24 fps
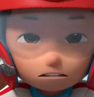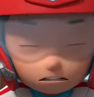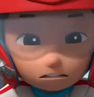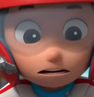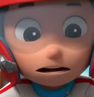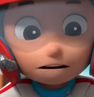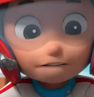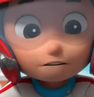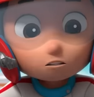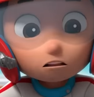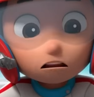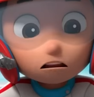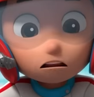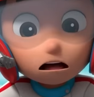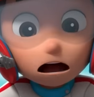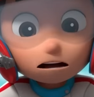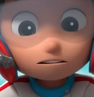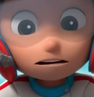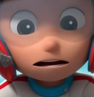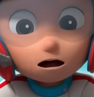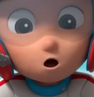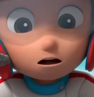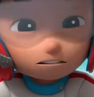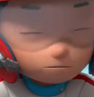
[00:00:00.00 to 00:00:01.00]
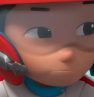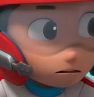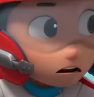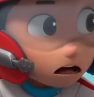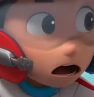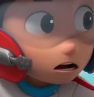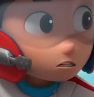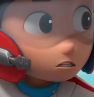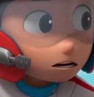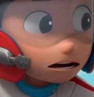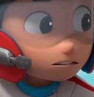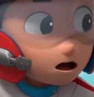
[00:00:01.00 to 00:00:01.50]
See if she'll let you
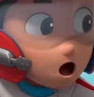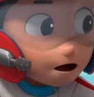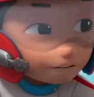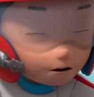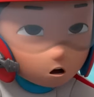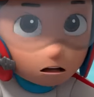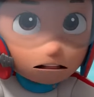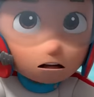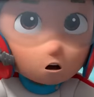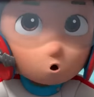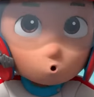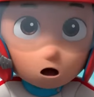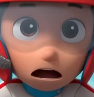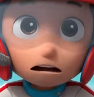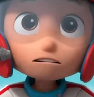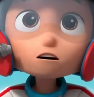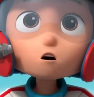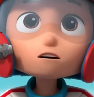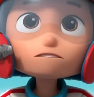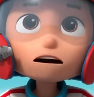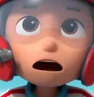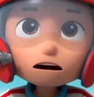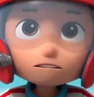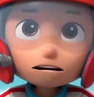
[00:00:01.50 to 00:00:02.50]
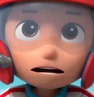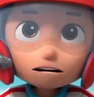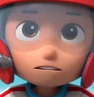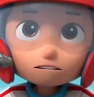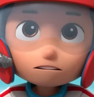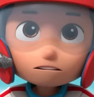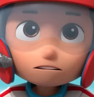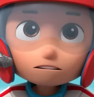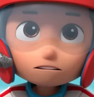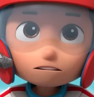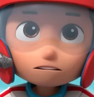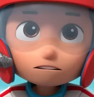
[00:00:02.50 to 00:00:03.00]
splash it off with your water
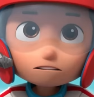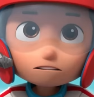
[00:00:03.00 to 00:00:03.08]
cannons.